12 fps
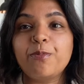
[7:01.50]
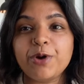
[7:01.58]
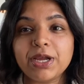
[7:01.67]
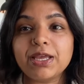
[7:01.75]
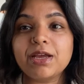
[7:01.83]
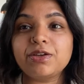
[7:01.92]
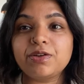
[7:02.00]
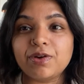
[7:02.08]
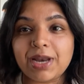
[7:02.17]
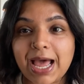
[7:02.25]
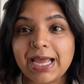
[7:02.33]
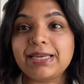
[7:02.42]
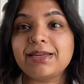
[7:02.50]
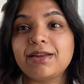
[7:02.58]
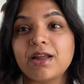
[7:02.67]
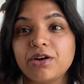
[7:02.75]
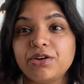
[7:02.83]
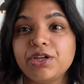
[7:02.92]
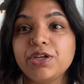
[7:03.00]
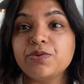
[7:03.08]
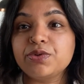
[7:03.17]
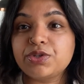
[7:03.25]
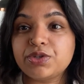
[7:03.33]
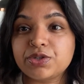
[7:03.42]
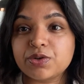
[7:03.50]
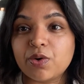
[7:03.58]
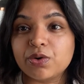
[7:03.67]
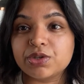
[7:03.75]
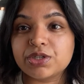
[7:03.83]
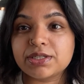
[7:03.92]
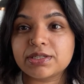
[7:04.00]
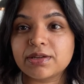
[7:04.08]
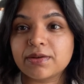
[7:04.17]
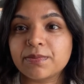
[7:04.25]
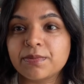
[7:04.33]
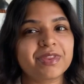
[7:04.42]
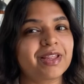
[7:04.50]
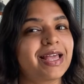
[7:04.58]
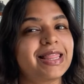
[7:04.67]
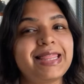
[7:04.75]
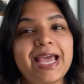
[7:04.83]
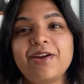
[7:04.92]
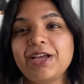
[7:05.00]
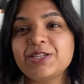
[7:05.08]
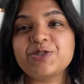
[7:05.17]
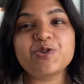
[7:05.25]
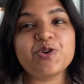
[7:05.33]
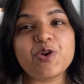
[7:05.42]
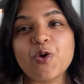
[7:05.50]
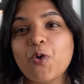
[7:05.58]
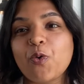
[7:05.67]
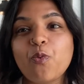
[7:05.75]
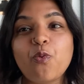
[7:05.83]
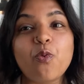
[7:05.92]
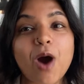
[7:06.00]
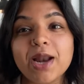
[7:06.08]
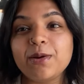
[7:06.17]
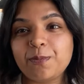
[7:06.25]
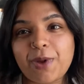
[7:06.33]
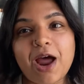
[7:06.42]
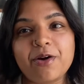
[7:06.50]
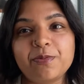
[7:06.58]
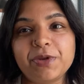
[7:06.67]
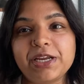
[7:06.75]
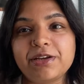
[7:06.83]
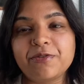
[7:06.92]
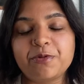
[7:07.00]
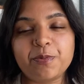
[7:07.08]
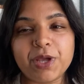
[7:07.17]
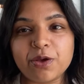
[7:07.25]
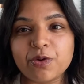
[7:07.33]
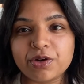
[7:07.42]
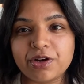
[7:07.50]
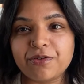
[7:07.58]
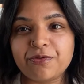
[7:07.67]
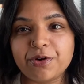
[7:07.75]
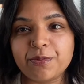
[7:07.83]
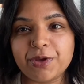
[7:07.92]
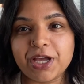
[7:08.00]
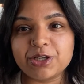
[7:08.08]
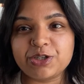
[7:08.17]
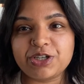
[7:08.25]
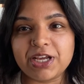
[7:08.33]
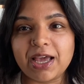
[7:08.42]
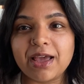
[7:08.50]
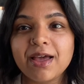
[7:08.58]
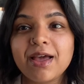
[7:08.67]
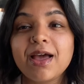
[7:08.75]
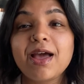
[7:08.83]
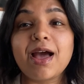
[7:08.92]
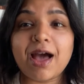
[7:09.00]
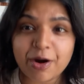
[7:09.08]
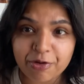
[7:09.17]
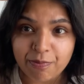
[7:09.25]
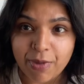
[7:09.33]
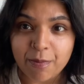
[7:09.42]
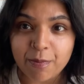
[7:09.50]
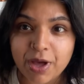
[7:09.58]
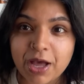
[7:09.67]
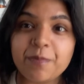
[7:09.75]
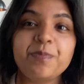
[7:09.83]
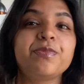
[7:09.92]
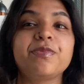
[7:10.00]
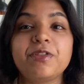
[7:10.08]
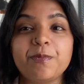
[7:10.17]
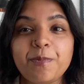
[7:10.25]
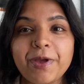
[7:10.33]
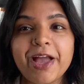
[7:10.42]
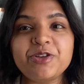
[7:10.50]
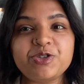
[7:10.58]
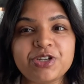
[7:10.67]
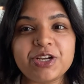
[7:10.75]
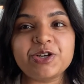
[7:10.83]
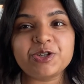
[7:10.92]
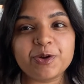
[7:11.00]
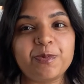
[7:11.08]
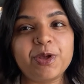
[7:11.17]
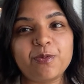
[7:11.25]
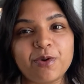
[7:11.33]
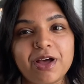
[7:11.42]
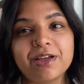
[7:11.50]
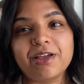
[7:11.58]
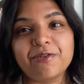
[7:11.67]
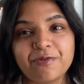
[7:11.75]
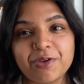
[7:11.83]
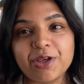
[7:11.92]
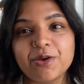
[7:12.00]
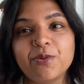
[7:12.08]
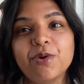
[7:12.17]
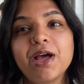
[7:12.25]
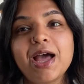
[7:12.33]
bringing to light an underused source. There is no one parameter for being good enough for a PhD. And remember, the PhD should be working for you